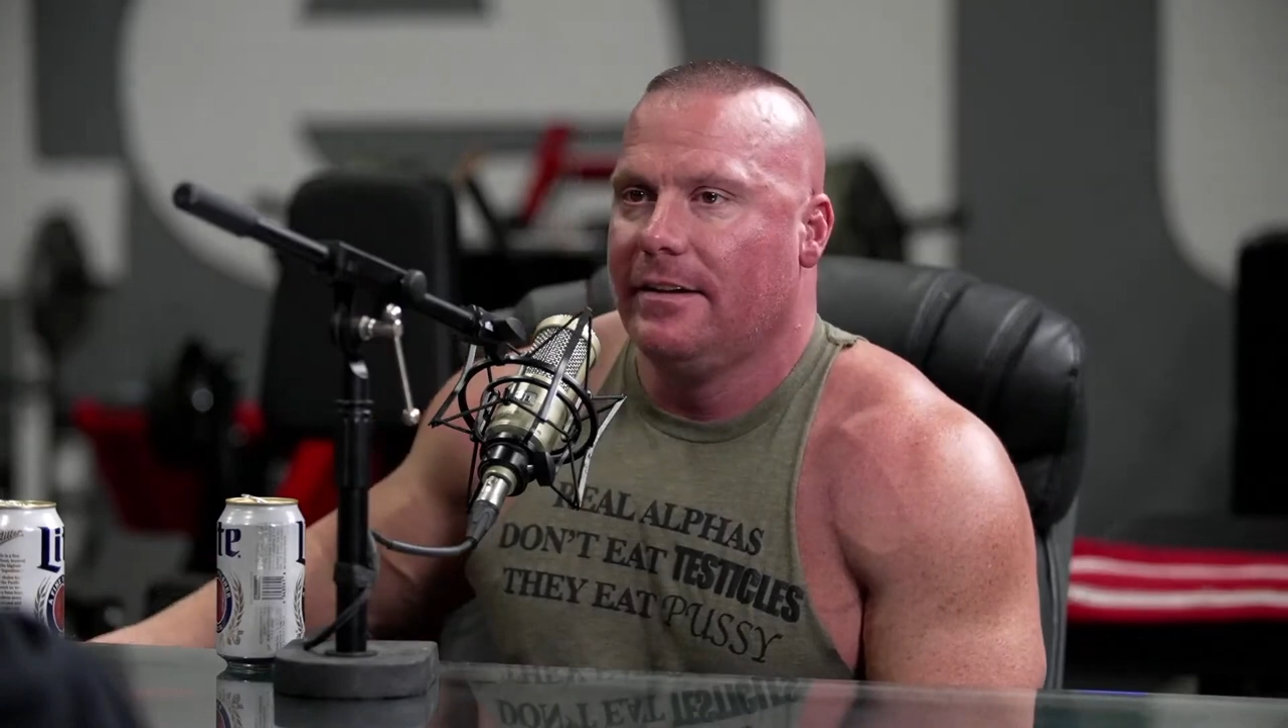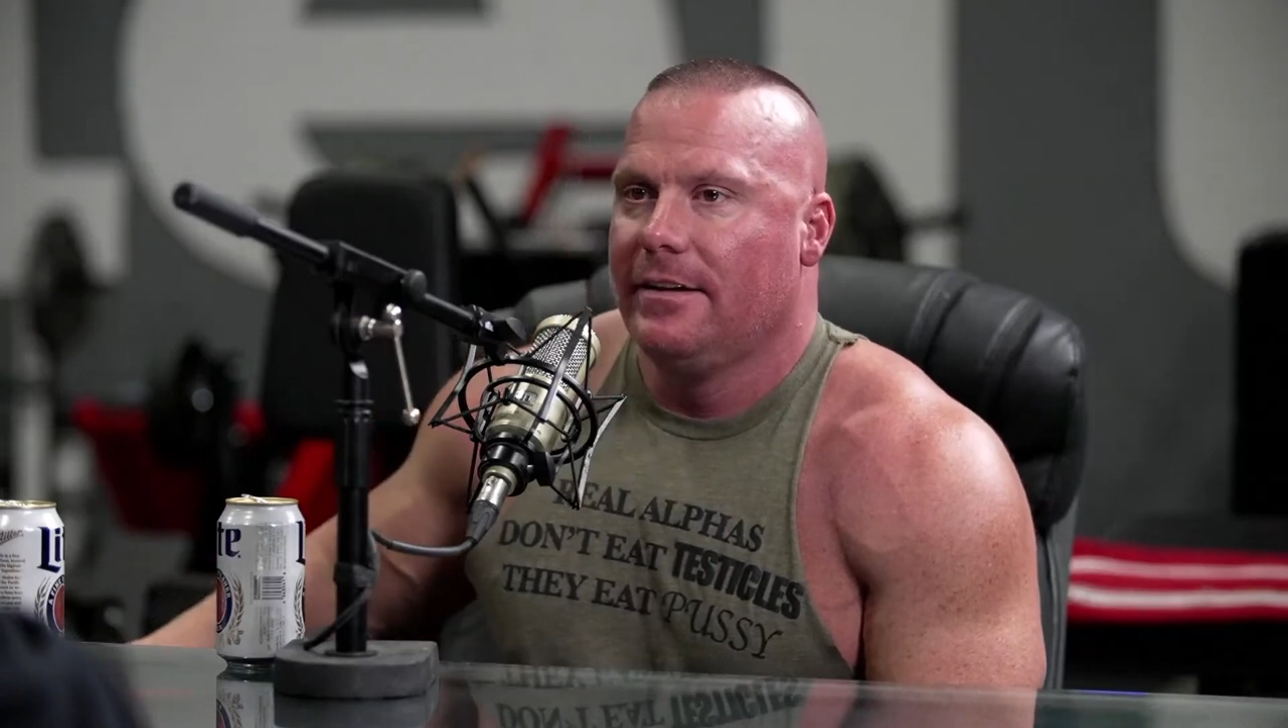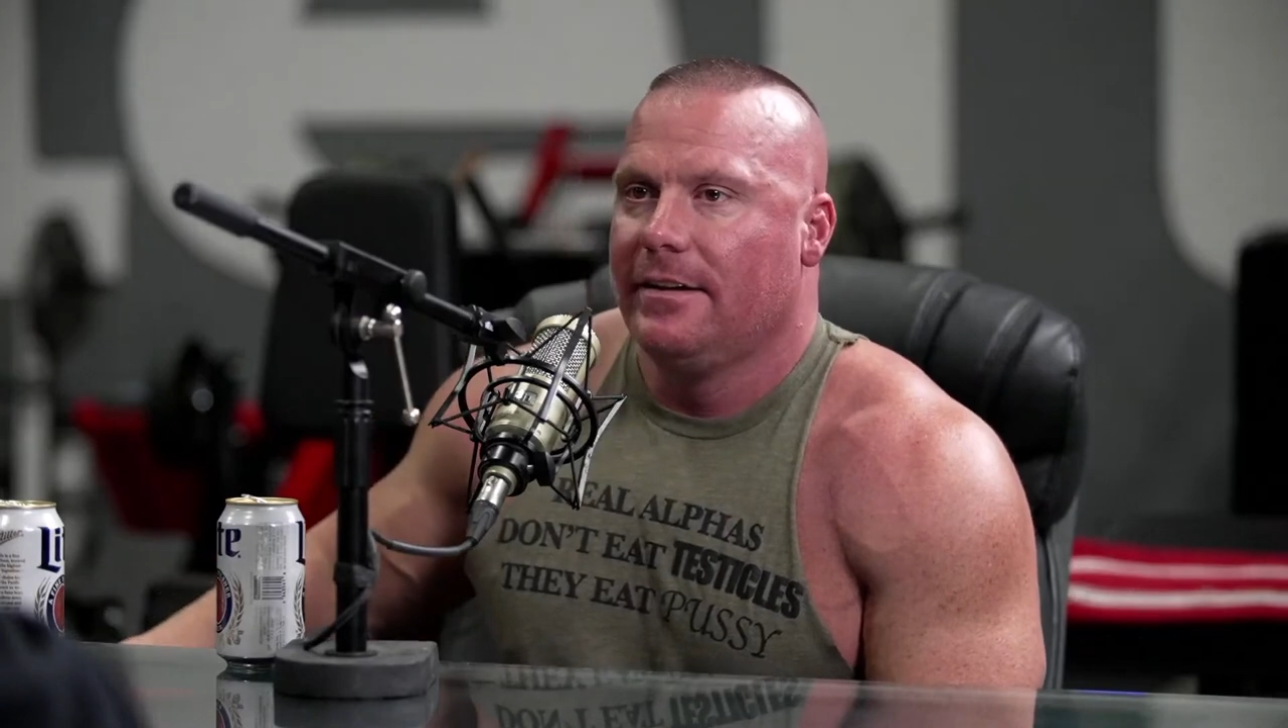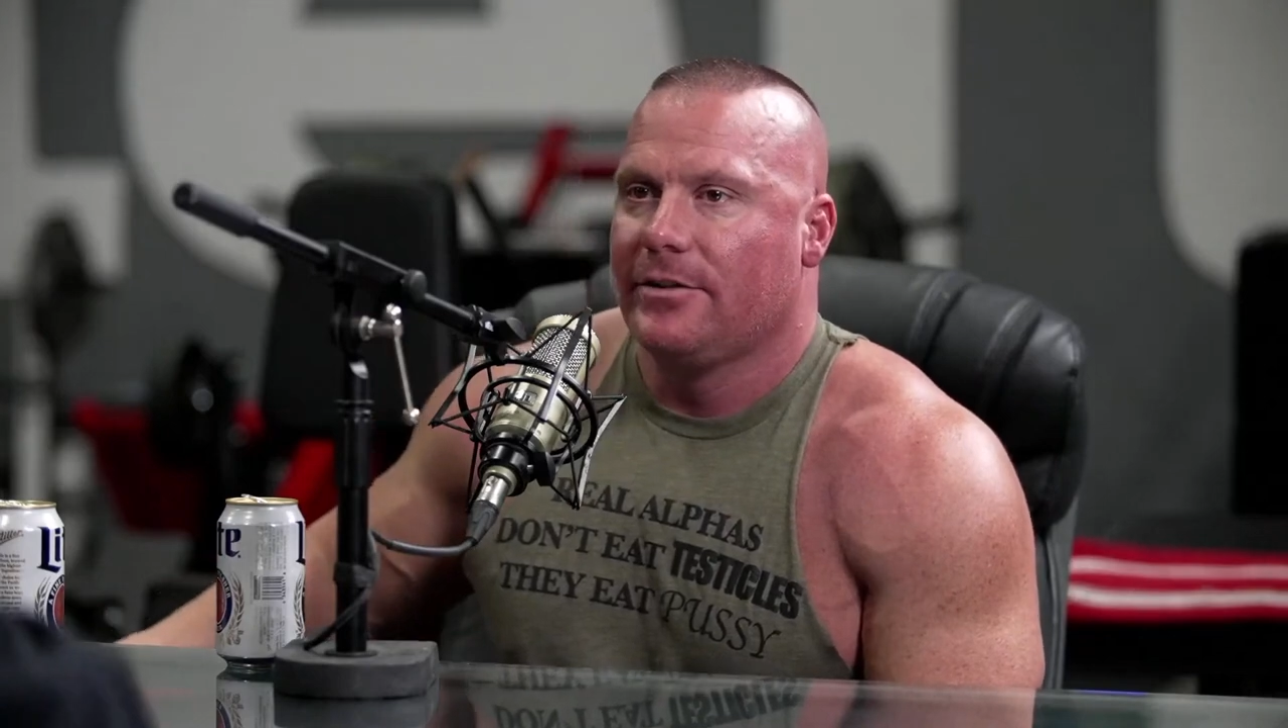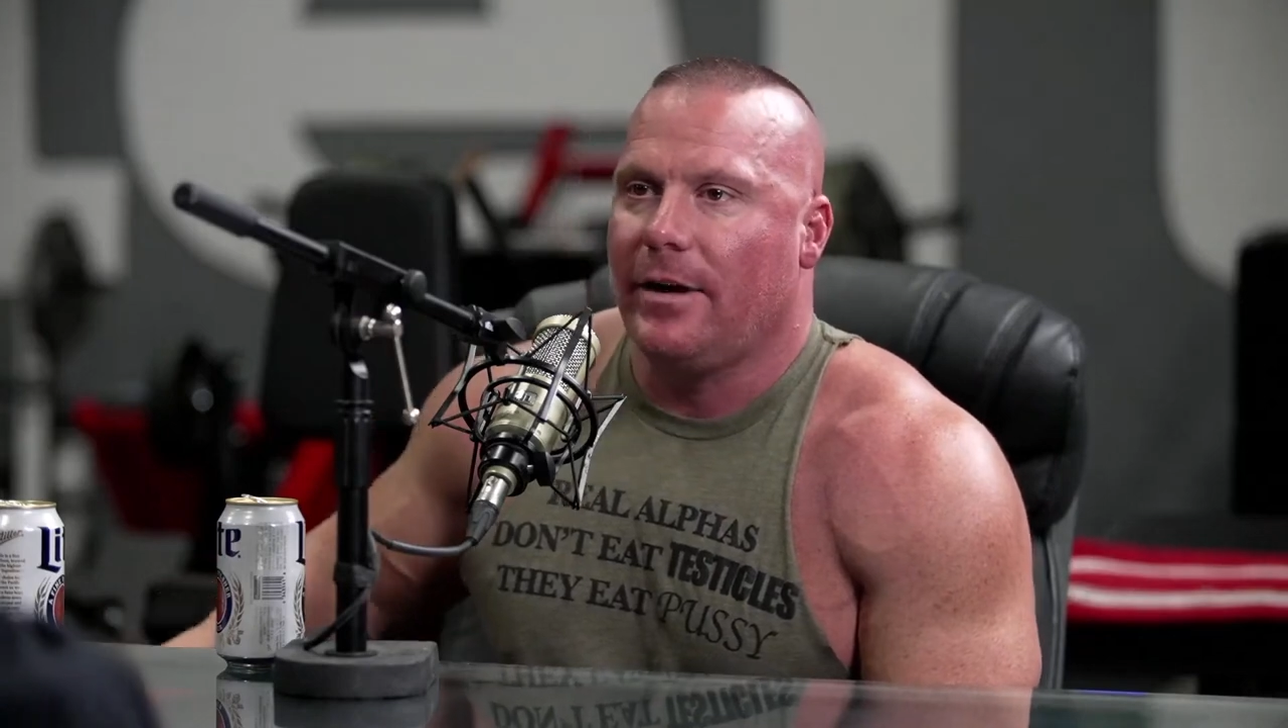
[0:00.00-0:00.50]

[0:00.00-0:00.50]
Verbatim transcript: Yeah. So